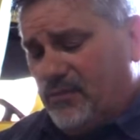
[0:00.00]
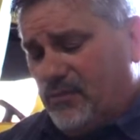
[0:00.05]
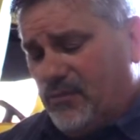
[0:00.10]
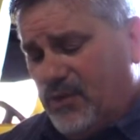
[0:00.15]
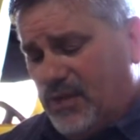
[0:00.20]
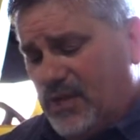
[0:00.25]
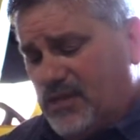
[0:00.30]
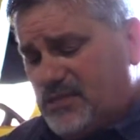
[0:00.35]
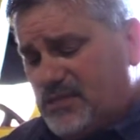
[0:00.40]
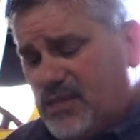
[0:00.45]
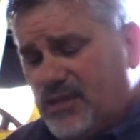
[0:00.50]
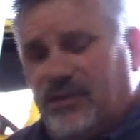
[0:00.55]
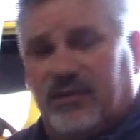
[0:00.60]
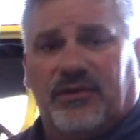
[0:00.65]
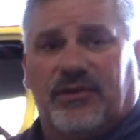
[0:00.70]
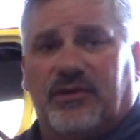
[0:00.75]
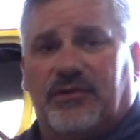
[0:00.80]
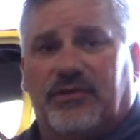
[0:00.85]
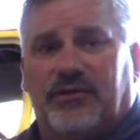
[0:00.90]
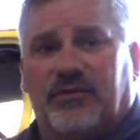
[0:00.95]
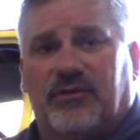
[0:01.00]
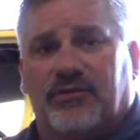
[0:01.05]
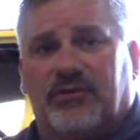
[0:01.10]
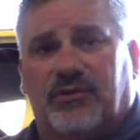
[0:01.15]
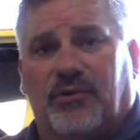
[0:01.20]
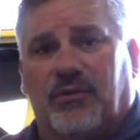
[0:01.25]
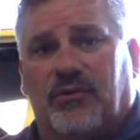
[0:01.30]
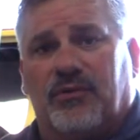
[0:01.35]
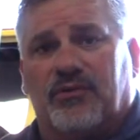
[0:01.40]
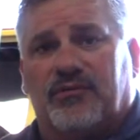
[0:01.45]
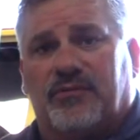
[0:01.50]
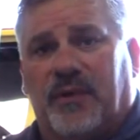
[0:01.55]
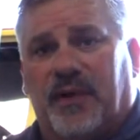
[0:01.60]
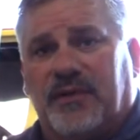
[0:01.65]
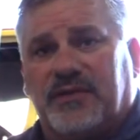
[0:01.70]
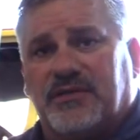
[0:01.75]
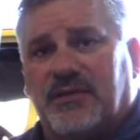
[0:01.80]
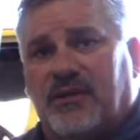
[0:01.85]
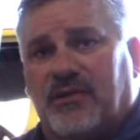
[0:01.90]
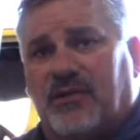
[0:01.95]
when they say they're going to do a total
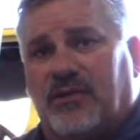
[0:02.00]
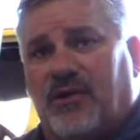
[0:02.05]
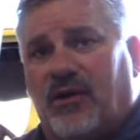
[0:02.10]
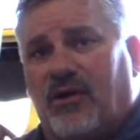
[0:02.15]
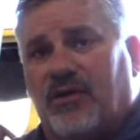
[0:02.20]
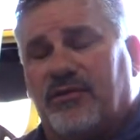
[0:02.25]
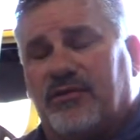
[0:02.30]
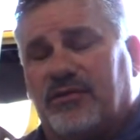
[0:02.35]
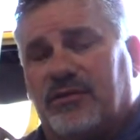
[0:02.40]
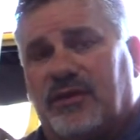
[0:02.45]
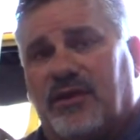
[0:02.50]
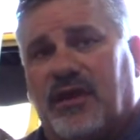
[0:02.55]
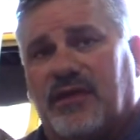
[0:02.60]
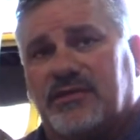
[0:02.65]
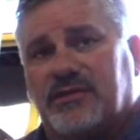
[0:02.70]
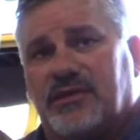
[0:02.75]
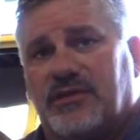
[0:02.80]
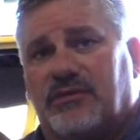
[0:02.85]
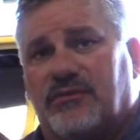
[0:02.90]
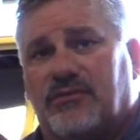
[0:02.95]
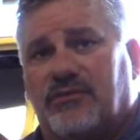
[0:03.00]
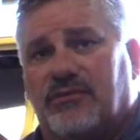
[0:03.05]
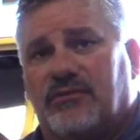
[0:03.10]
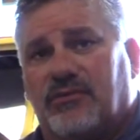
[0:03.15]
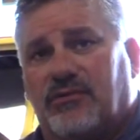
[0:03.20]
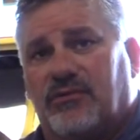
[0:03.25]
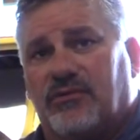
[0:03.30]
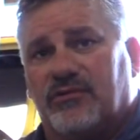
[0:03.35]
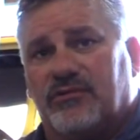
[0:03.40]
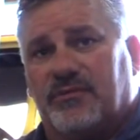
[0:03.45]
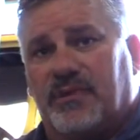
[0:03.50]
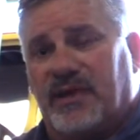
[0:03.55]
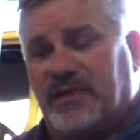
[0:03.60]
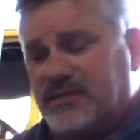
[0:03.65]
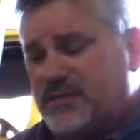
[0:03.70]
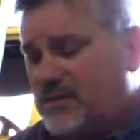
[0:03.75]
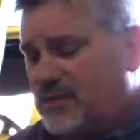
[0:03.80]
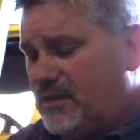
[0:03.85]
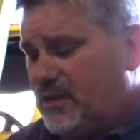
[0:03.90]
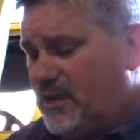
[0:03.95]
inspection on the car, that they can actually do a total
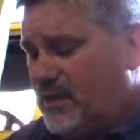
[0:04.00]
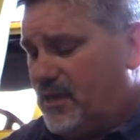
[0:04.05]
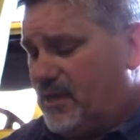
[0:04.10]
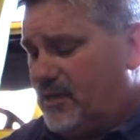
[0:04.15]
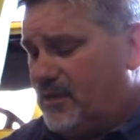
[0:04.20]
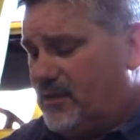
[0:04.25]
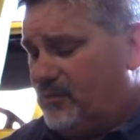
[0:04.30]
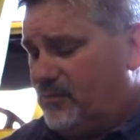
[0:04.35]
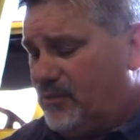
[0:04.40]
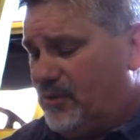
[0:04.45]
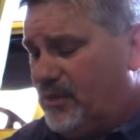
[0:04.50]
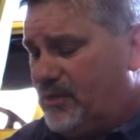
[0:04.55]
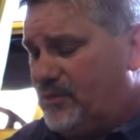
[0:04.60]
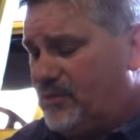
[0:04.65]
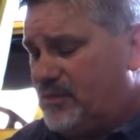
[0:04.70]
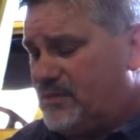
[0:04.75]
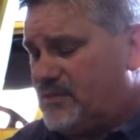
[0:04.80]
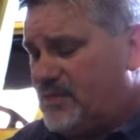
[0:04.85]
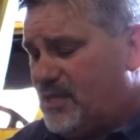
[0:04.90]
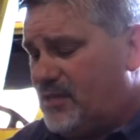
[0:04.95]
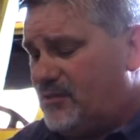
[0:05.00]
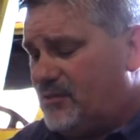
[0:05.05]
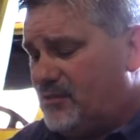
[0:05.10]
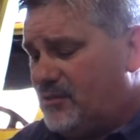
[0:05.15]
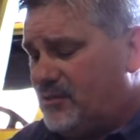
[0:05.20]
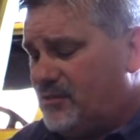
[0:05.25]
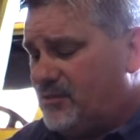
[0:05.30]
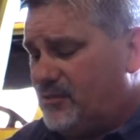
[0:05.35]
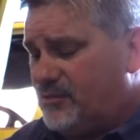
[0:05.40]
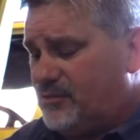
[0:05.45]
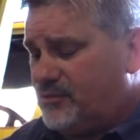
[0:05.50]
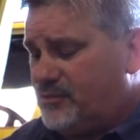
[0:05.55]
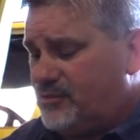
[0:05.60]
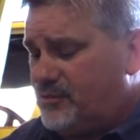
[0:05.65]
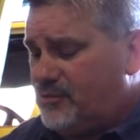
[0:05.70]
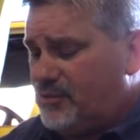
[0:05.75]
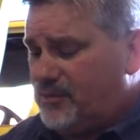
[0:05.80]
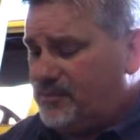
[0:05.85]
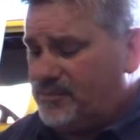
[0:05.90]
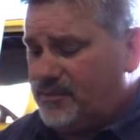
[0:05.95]
inspection. And when they say they're going to do a
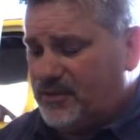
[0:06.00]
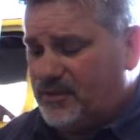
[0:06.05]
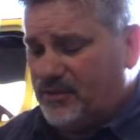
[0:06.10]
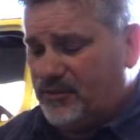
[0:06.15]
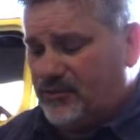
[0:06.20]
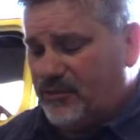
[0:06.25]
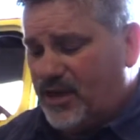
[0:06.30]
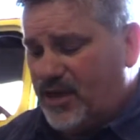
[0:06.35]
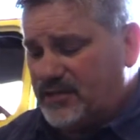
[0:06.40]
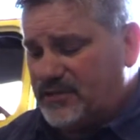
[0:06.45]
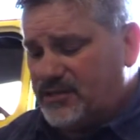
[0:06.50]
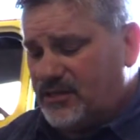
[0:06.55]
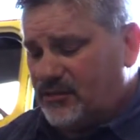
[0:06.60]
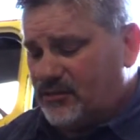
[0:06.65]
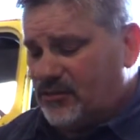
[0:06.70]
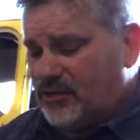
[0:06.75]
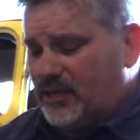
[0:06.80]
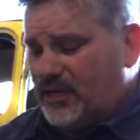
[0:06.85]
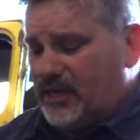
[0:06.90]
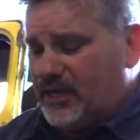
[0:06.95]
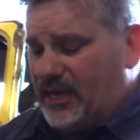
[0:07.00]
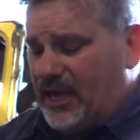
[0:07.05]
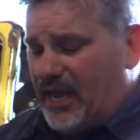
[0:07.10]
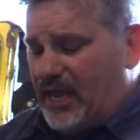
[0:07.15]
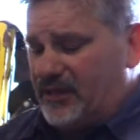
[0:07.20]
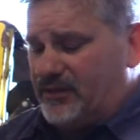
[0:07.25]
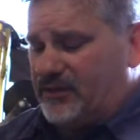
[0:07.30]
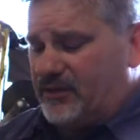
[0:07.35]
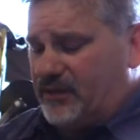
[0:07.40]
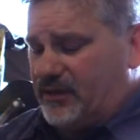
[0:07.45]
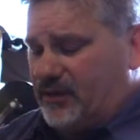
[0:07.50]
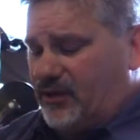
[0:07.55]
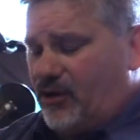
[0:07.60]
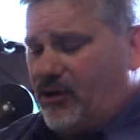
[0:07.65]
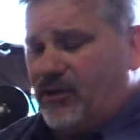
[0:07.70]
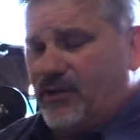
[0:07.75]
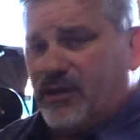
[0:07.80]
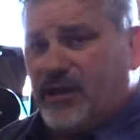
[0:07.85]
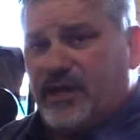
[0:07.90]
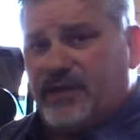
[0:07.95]
tune-up, that they're actually looking at
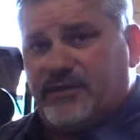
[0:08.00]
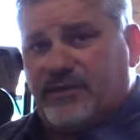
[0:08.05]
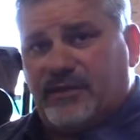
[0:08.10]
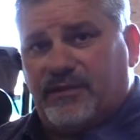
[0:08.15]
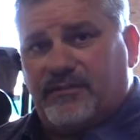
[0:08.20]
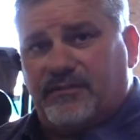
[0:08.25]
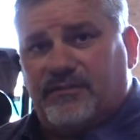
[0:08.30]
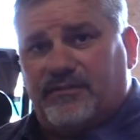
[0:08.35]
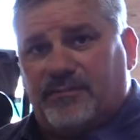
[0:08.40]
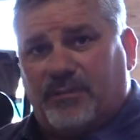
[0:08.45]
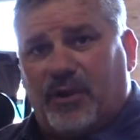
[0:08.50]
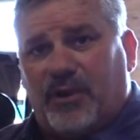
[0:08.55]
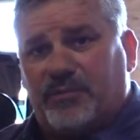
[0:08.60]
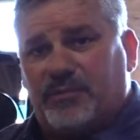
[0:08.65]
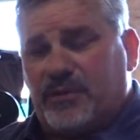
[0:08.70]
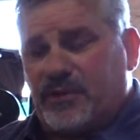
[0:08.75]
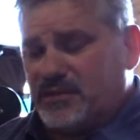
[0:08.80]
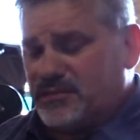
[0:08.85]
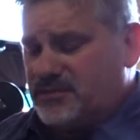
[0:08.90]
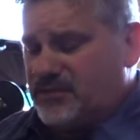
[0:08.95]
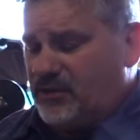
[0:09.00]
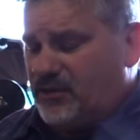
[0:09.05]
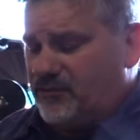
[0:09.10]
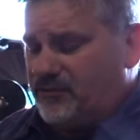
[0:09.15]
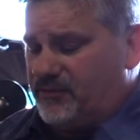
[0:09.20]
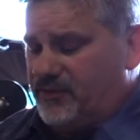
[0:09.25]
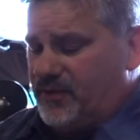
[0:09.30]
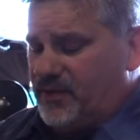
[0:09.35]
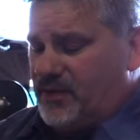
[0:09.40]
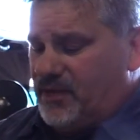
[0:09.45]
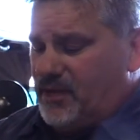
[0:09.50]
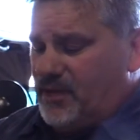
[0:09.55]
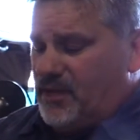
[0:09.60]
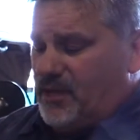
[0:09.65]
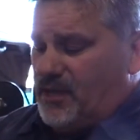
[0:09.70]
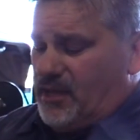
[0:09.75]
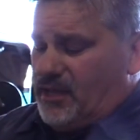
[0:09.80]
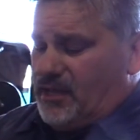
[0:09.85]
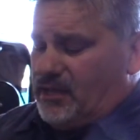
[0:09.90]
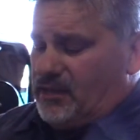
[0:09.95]
the spark plug itself.
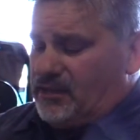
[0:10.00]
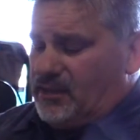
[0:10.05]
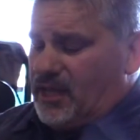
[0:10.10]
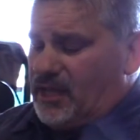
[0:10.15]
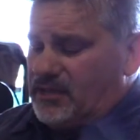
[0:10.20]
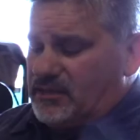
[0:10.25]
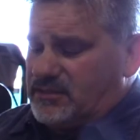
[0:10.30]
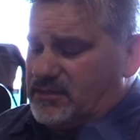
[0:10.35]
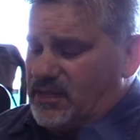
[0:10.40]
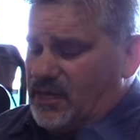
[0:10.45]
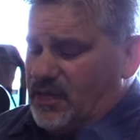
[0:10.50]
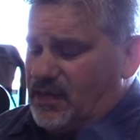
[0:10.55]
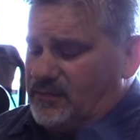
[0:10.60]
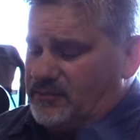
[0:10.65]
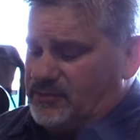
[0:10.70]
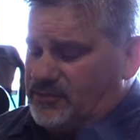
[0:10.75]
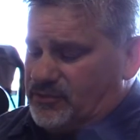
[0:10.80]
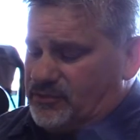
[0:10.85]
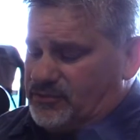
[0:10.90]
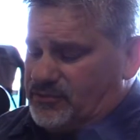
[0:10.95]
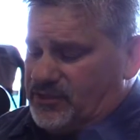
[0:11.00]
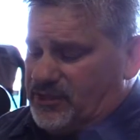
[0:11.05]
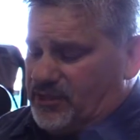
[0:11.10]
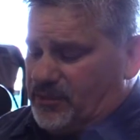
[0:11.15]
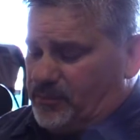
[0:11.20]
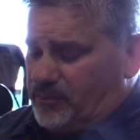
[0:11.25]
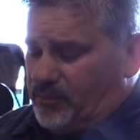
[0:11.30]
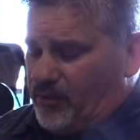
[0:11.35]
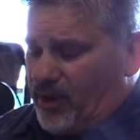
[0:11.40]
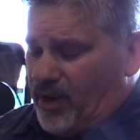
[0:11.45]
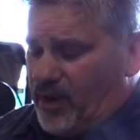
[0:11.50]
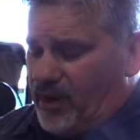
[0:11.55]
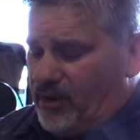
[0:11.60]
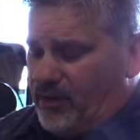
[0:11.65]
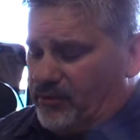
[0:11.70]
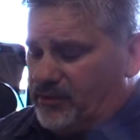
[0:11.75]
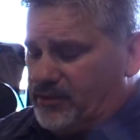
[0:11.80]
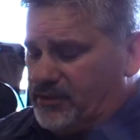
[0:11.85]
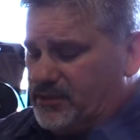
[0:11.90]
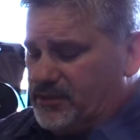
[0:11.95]
A lot of times you'll see a
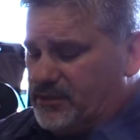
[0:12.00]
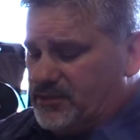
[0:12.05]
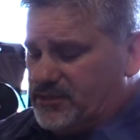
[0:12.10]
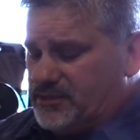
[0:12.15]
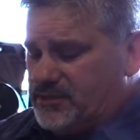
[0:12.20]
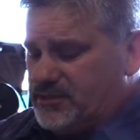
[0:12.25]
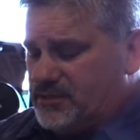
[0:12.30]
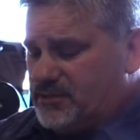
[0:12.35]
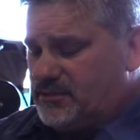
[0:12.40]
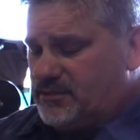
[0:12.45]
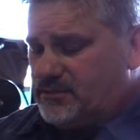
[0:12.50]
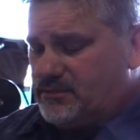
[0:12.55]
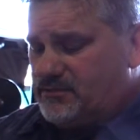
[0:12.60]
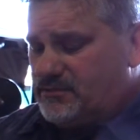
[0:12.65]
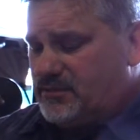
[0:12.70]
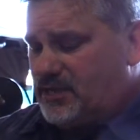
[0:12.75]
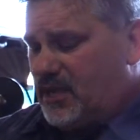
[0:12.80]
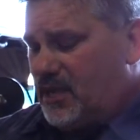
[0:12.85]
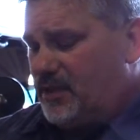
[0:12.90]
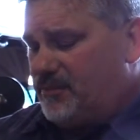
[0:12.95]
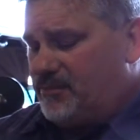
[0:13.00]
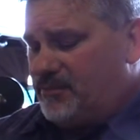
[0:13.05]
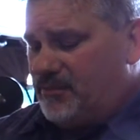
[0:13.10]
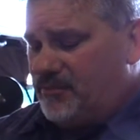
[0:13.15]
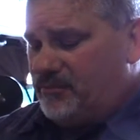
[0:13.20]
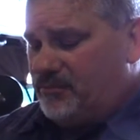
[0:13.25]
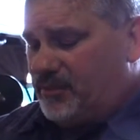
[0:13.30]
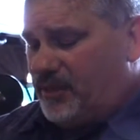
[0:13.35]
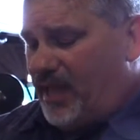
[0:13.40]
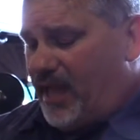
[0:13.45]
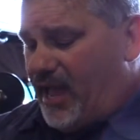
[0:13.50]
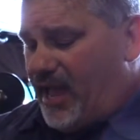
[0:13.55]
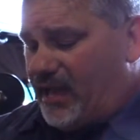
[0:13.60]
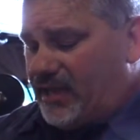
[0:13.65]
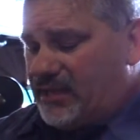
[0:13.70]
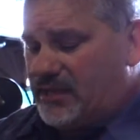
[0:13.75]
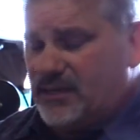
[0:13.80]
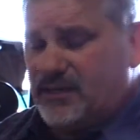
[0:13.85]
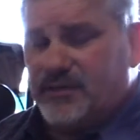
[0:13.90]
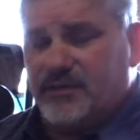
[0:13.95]
brownish type of black
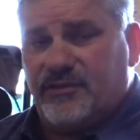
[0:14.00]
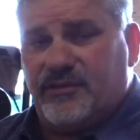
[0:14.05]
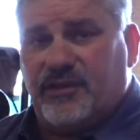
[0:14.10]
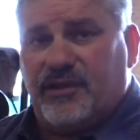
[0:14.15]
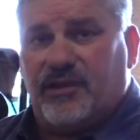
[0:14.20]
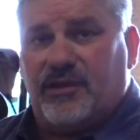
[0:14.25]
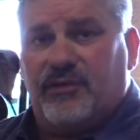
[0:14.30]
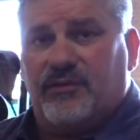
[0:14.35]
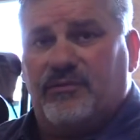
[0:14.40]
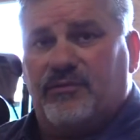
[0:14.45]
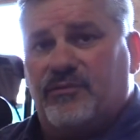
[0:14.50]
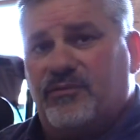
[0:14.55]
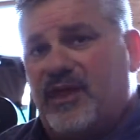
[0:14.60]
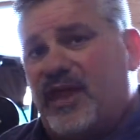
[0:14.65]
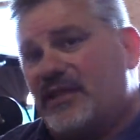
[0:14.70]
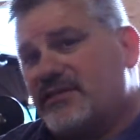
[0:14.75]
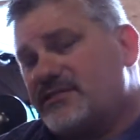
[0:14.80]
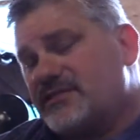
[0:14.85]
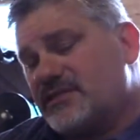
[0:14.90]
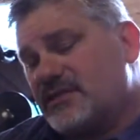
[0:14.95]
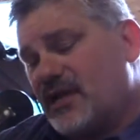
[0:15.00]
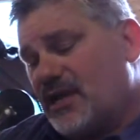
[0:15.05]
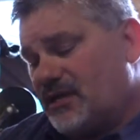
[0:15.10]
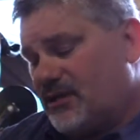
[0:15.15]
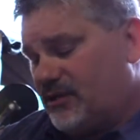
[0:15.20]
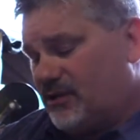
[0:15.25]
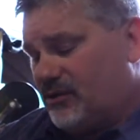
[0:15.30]
there, that's the kind of